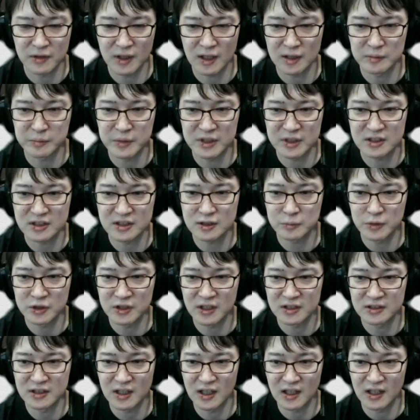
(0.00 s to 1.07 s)
Although
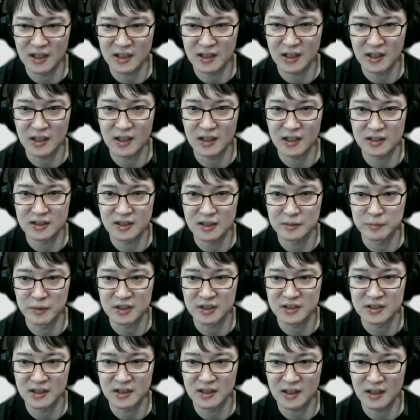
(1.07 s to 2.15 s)
three models
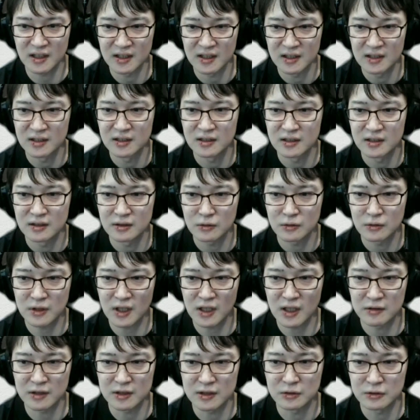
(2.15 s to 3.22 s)
are depicted
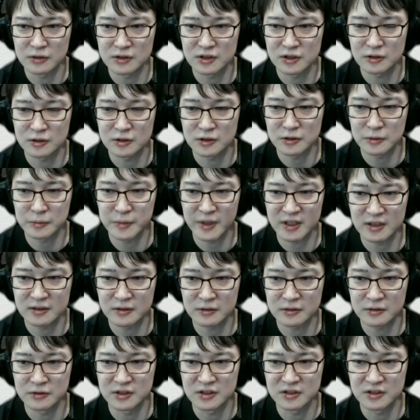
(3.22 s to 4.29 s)
in overall
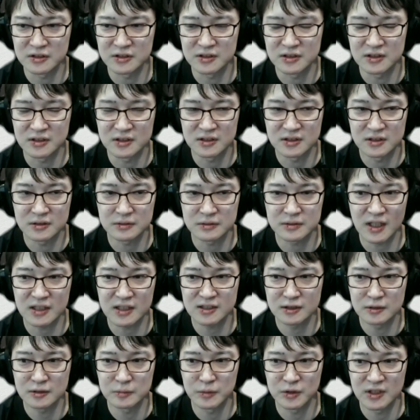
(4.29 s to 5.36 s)
diagram, we will
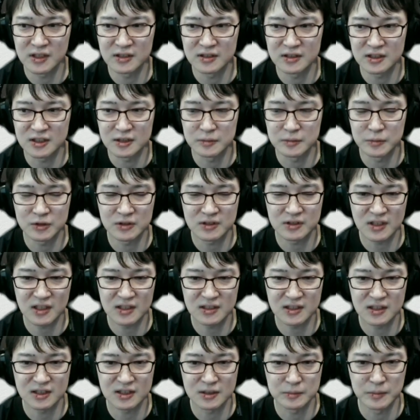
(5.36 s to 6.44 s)
focus on the two
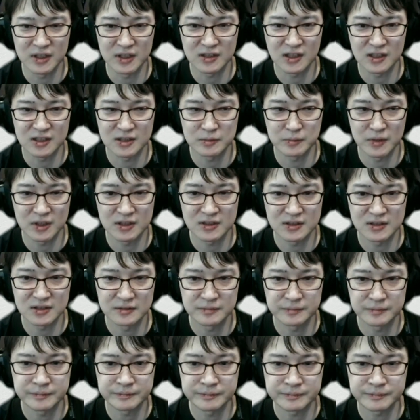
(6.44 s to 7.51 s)
models that
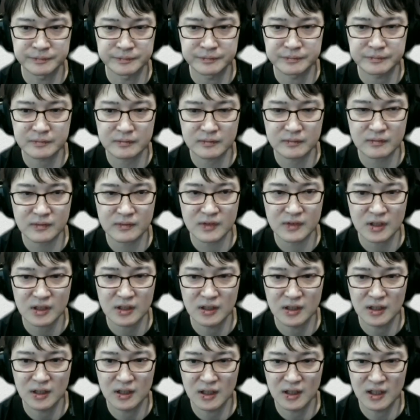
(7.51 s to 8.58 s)
extract feature
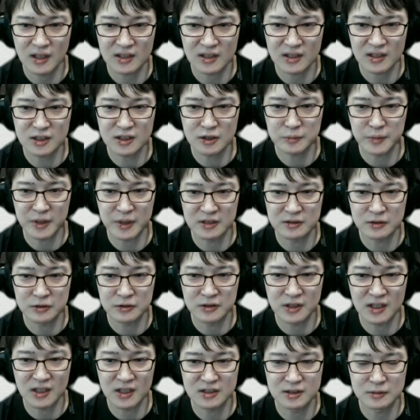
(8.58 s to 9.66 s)
vectors. These are
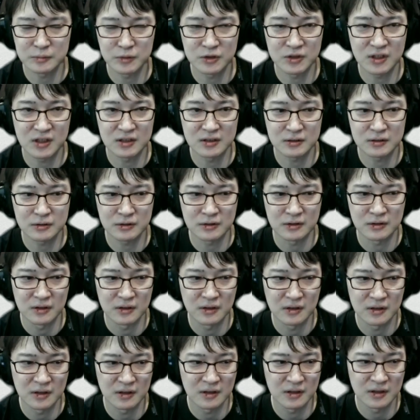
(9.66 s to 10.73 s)
the models
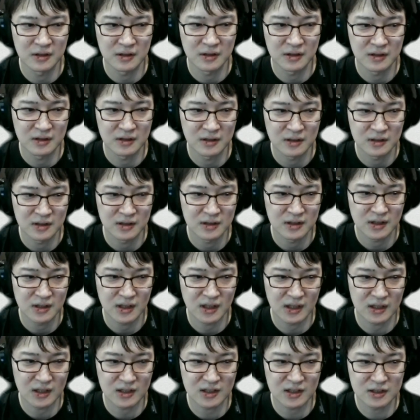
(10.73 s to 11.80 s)
that vectorize
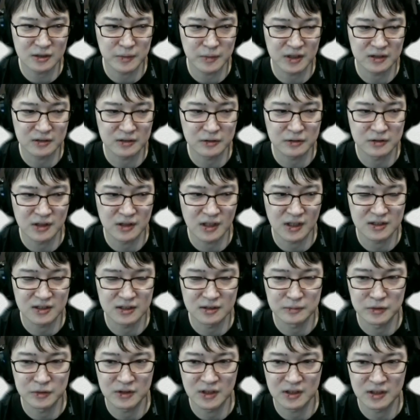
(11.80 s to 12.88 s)
articles and
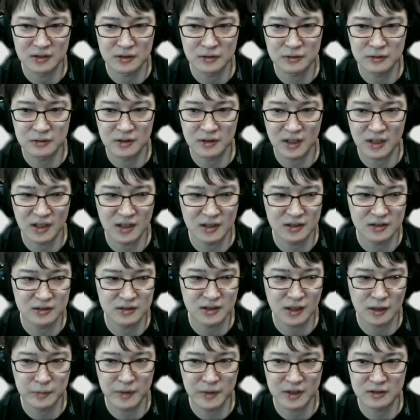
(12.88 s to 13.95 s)
model that
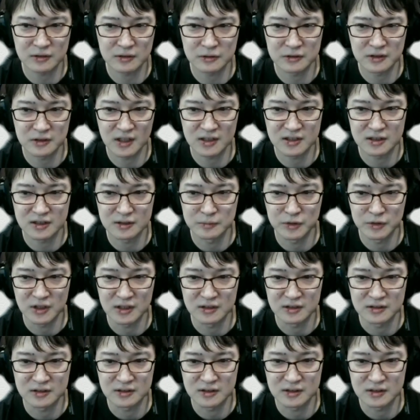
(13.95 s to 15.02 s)
vectorizes
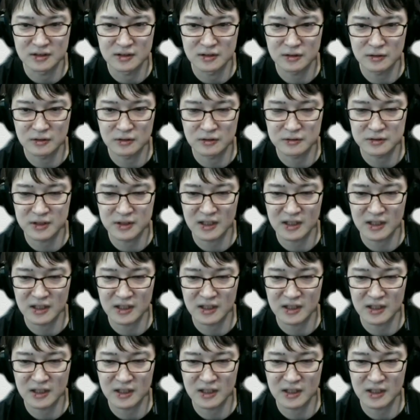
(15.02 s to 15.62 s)
users.